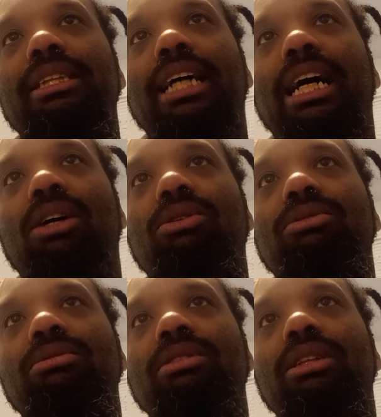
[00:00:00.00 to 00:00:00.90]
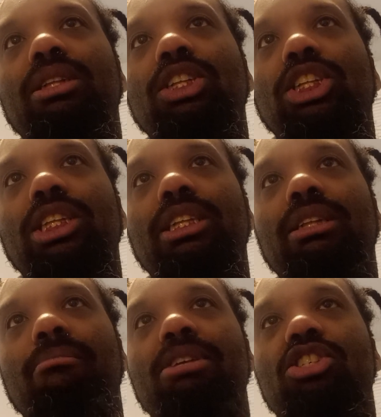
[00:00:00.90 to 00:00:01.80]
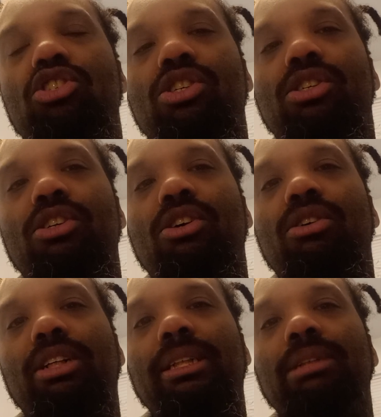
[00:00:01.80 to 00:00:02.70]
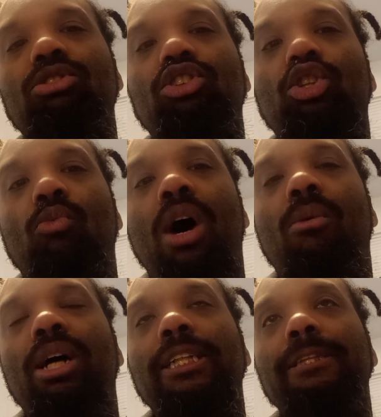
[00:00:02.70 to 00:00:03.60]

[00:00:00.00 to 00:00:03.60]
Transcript: how she misses her dog. It was a Chihuahua,